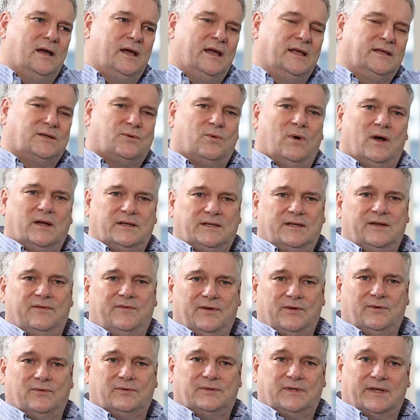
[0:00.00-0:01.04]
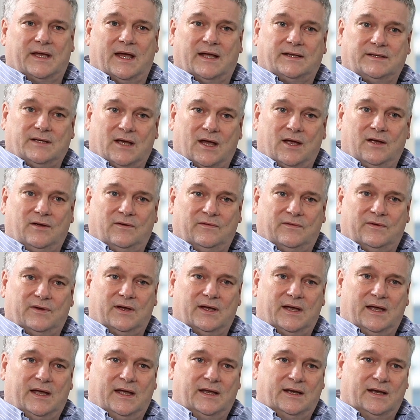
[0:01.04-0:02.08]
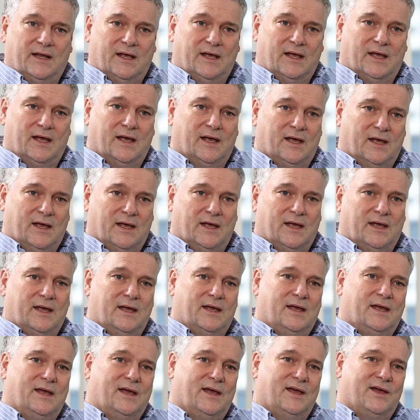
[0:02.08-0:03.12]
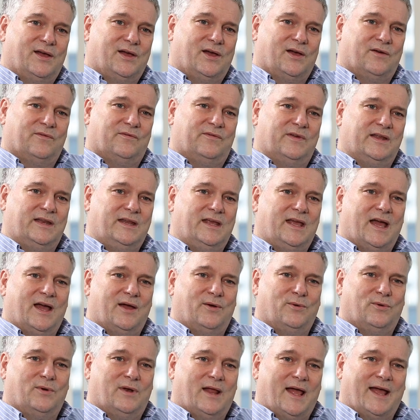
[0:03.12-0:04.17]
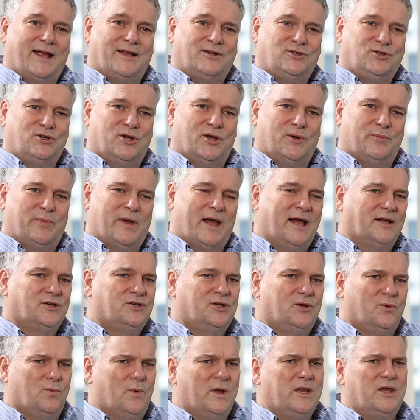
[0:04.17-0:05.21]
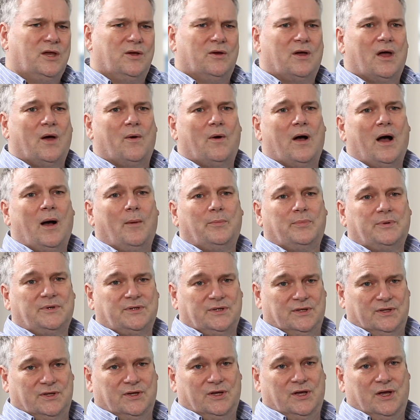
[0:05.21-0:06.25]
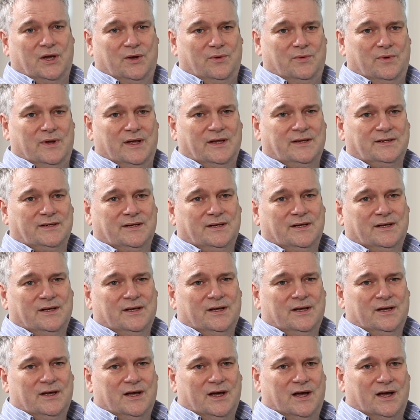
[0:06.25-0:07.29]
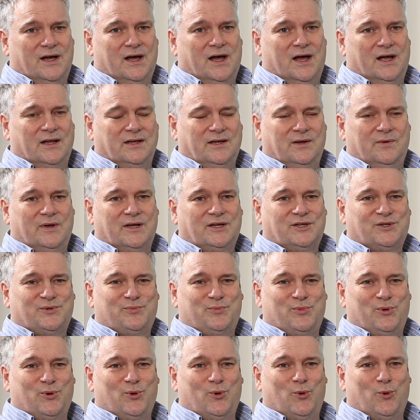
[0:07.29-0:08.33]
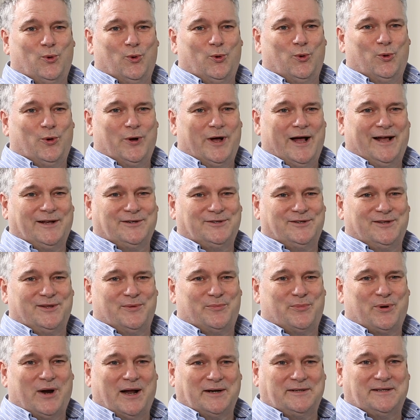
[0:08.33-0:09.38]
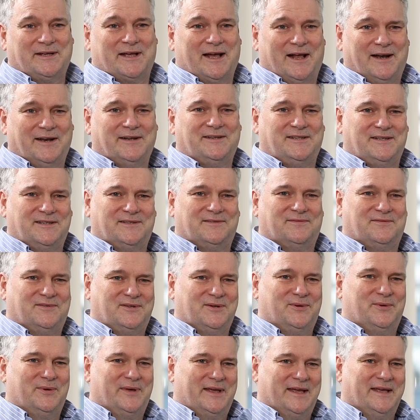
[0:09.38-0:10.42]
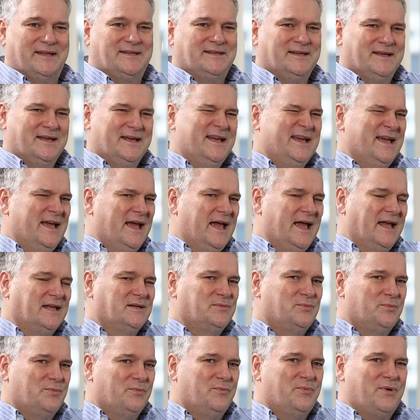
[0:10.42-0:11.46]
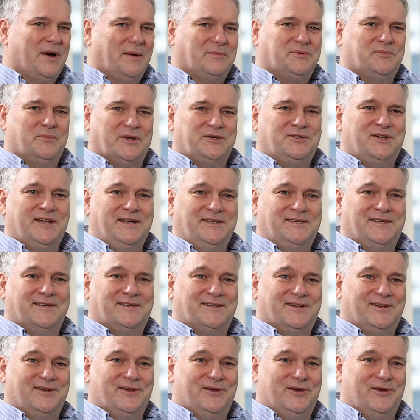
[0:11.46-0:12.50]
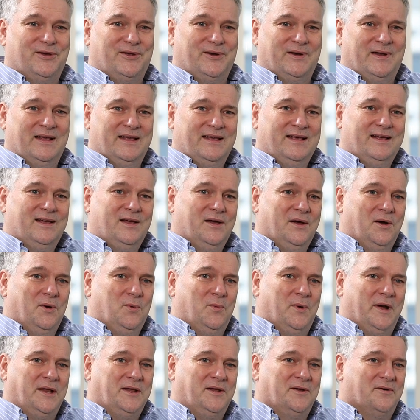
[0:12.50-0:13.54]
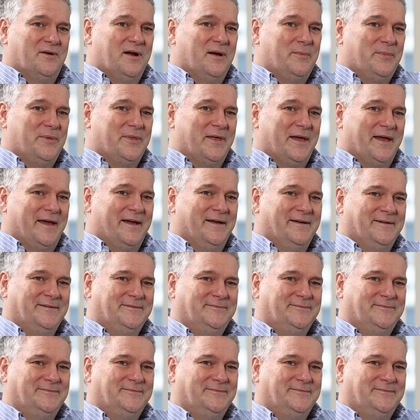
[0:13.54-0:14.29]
is quite difficult to get over in a video lecture, but actually when you go up to the unit and you explore actually the practicalities of doing it, it's perhaps much easier to learn when you're up there.